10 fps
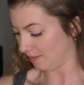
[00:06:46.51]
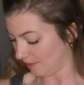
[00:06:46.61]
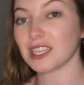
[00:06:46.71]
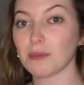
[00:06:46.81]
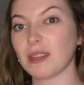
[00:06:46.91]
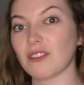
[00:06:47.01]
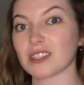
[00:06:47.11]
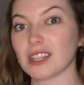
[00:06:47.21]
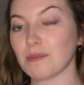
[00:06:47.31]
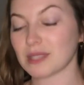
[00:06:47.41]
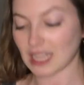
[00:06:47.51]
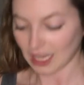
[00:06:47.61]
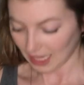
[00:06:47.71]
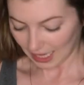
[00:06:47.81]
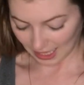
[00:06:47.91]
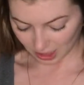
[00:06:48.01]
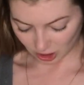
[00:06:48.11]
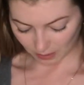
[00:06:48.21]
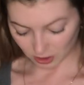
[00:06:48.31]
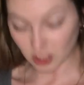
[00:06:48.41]
The dick never slips, and you're
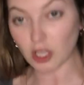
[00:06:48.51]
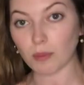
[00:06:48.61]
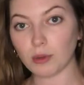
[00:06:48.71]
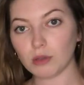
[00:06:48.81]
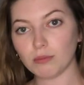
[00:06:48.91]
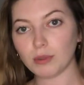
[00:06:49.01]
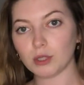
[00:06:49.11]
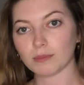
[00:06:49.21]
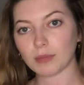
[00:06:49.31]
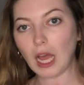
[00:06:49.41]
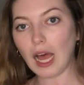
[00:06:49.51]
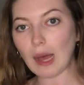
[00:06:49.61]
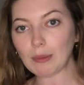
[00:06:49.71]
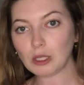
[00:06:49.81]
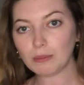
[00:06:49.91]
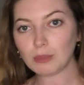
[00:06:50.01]
able to just go boom, boom, ah, boom,